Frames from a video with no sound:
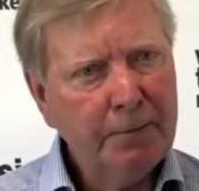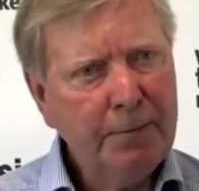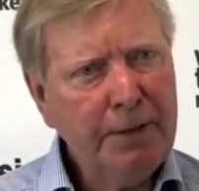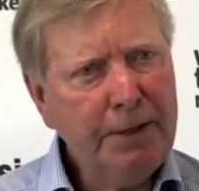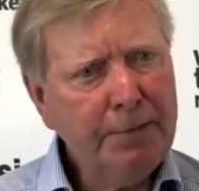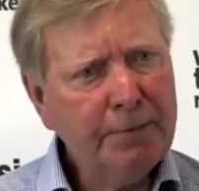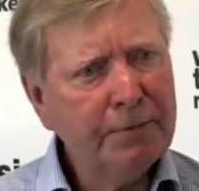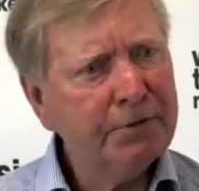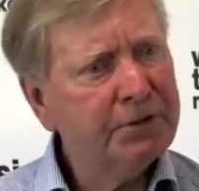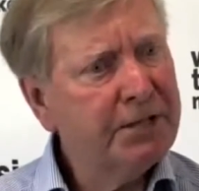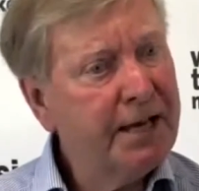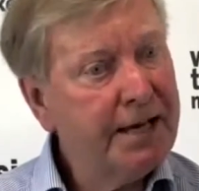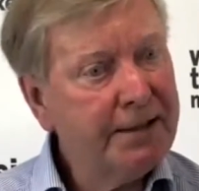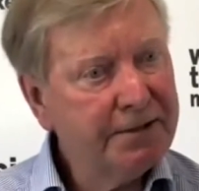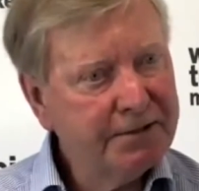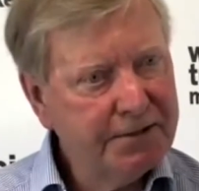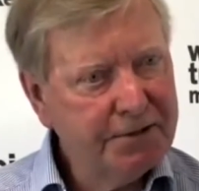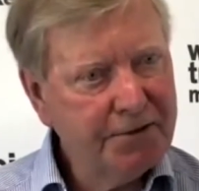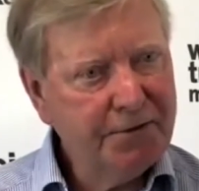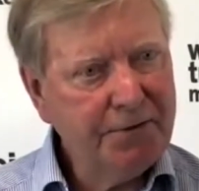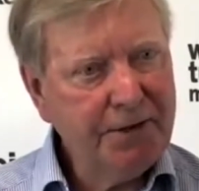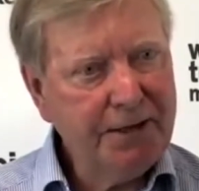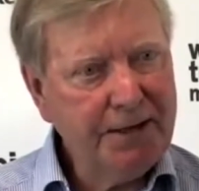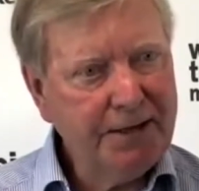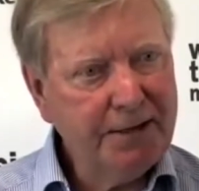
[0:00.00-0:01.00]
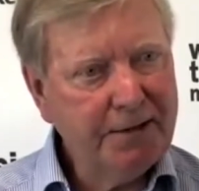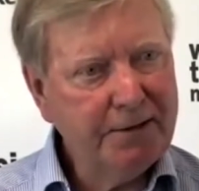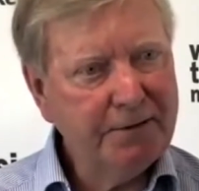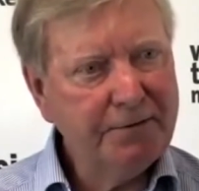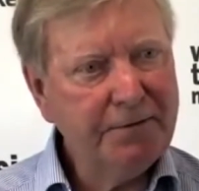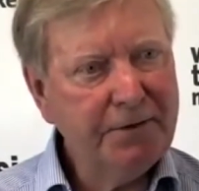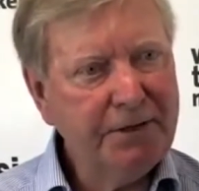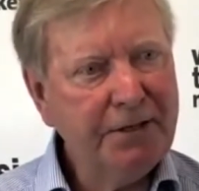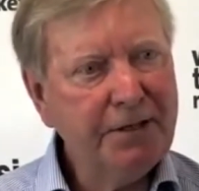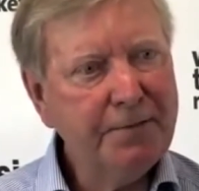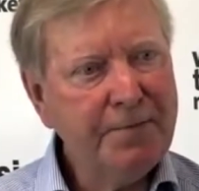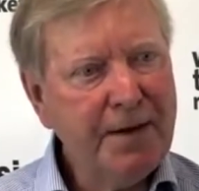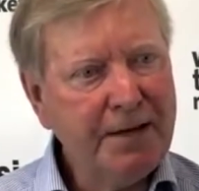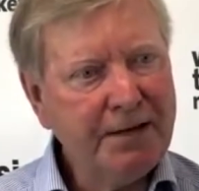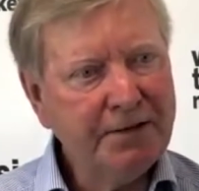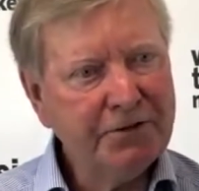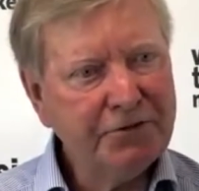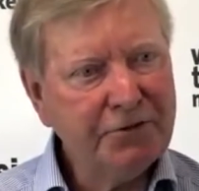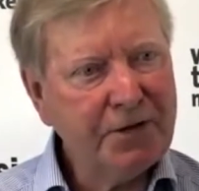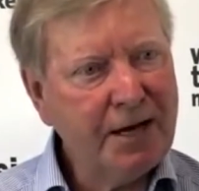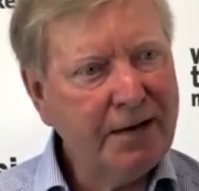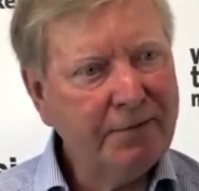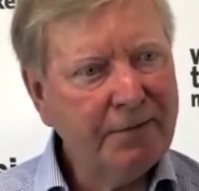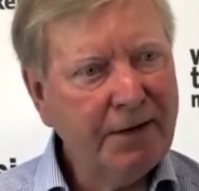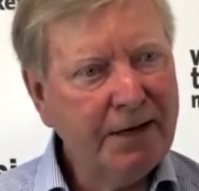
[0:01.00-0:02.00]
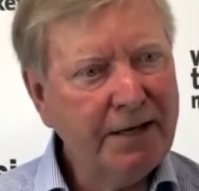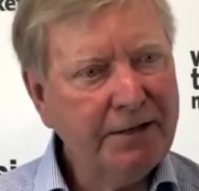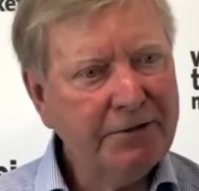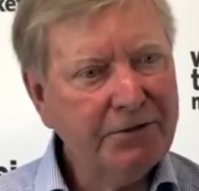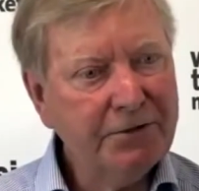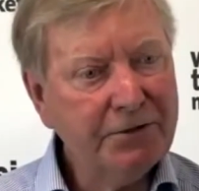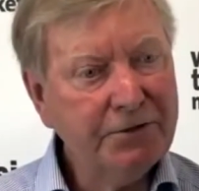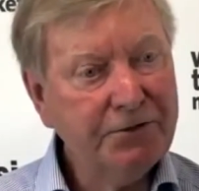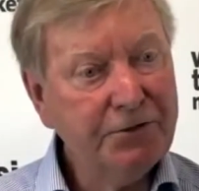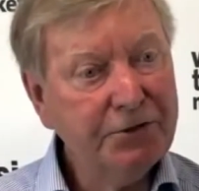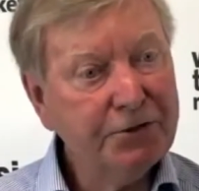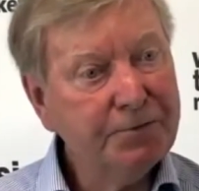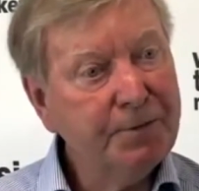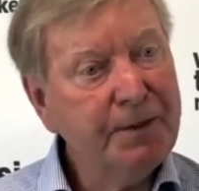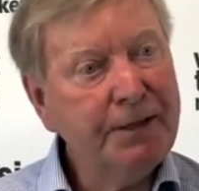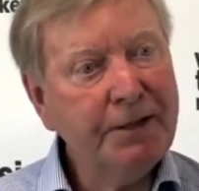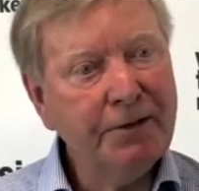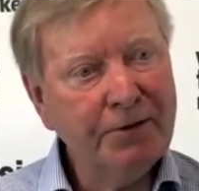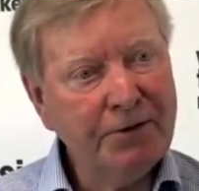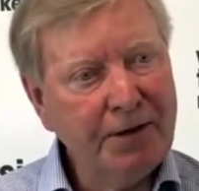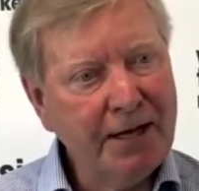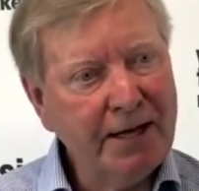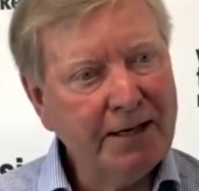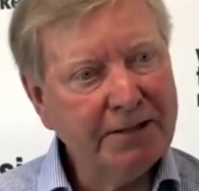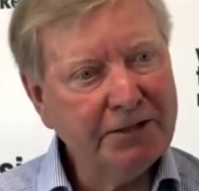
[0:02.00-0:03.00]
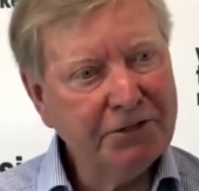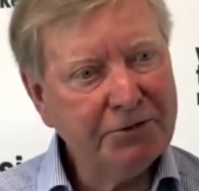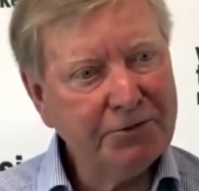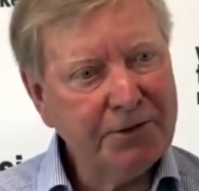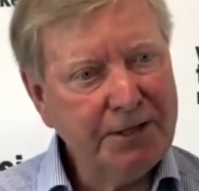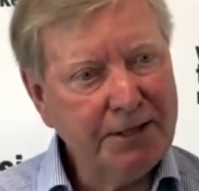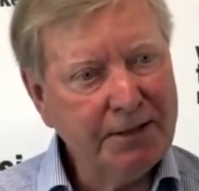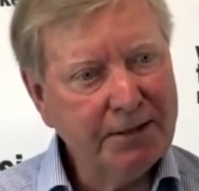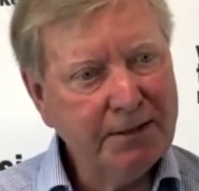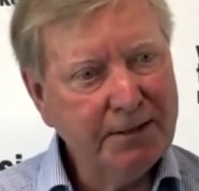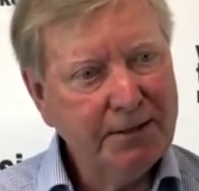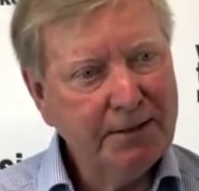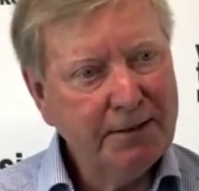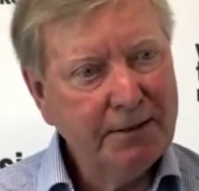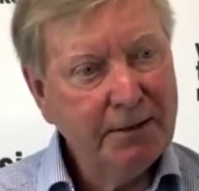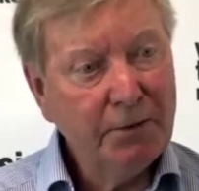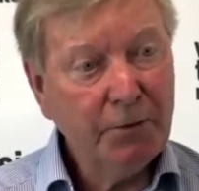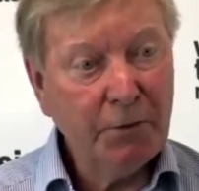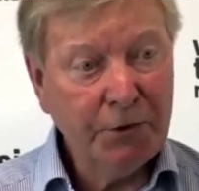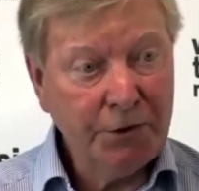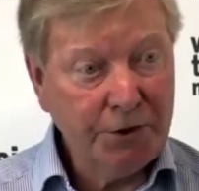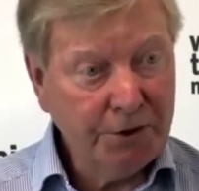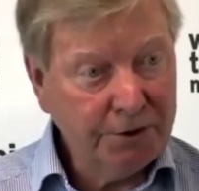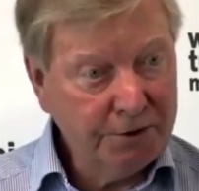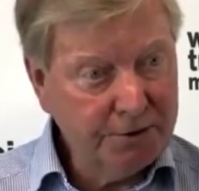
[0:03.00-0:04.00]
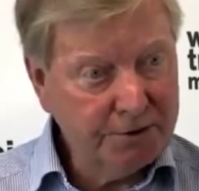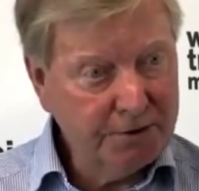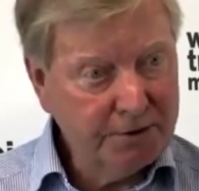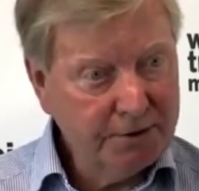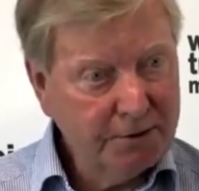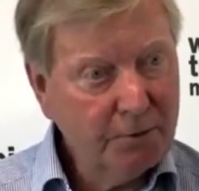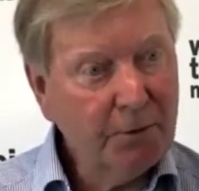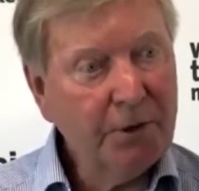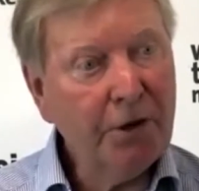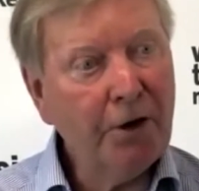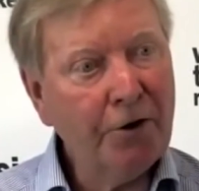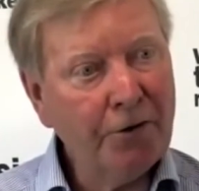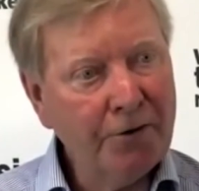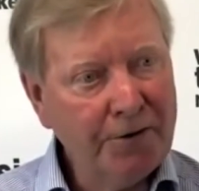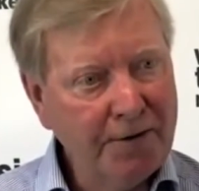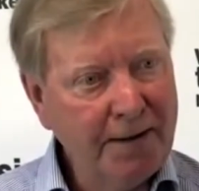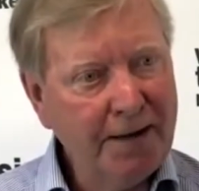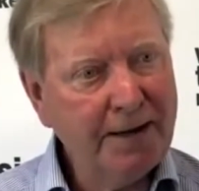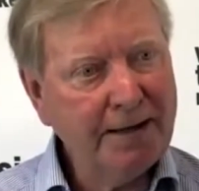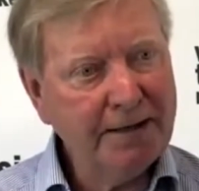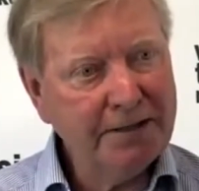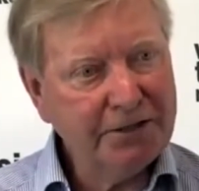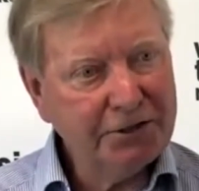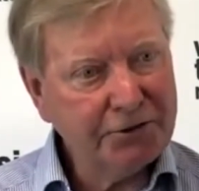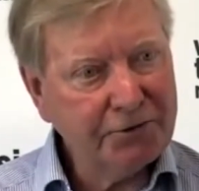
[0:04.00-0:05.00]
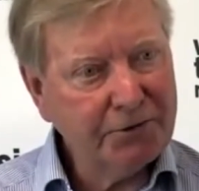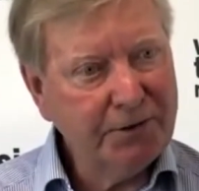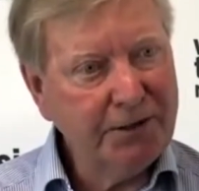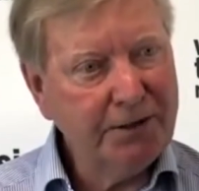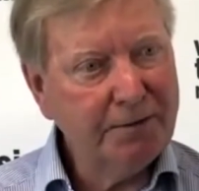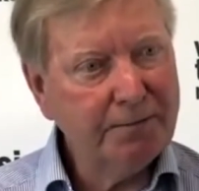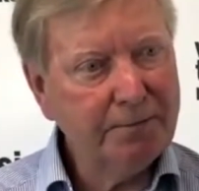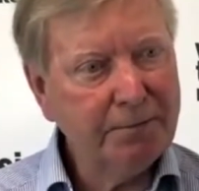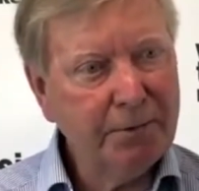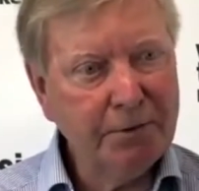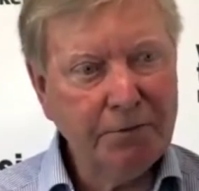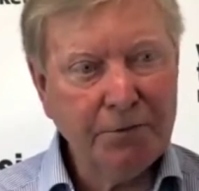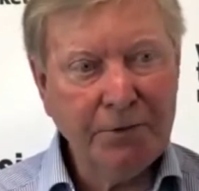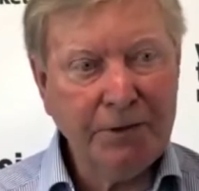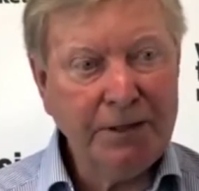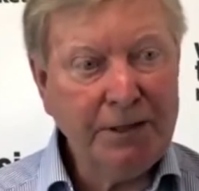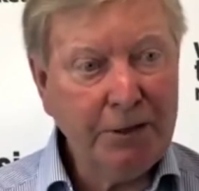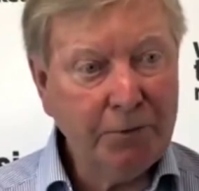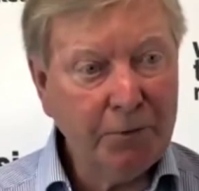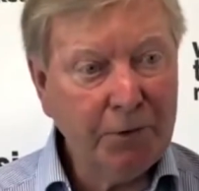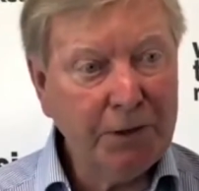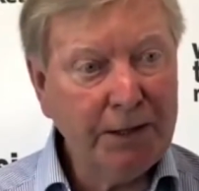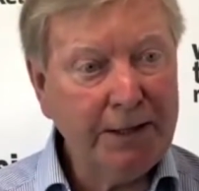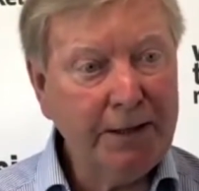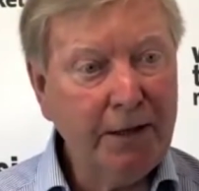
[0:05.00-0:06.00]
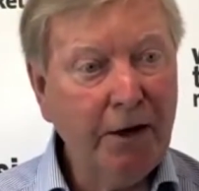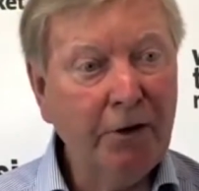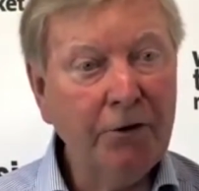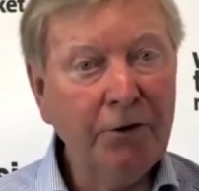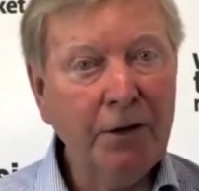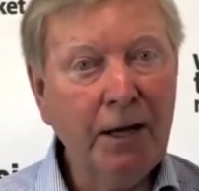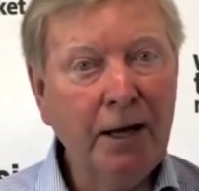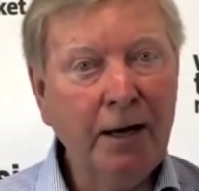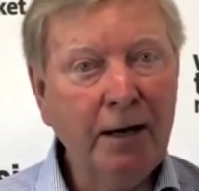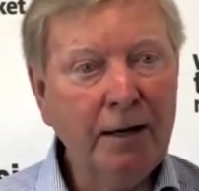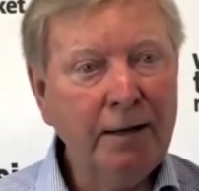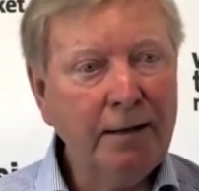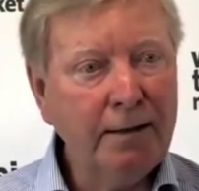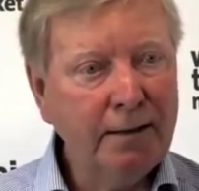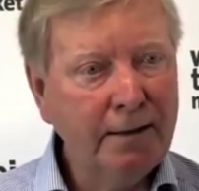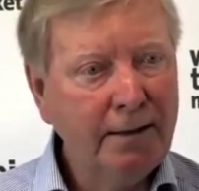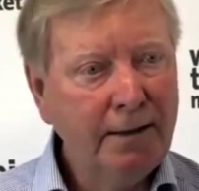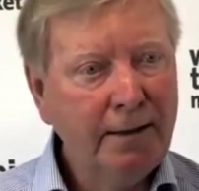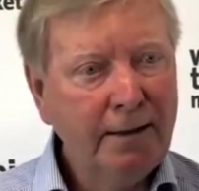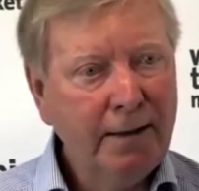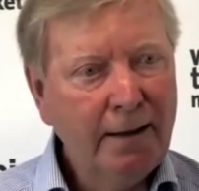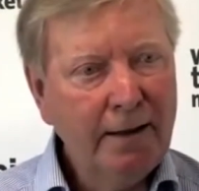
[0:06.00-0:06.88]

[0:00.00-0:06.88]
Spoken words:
People tend to think of independent travel agents just being on the high street. We're not. We are on the high street, but we're equally online.